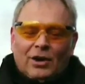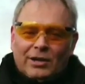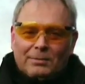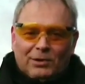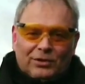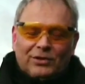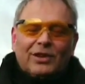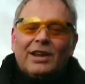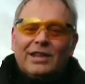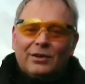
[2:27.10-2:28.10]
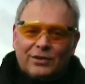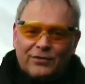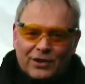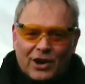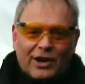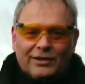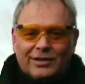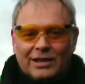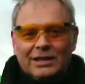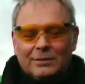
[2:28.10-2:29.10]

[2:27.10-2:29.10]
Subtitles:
Starting positions, there are different kinds.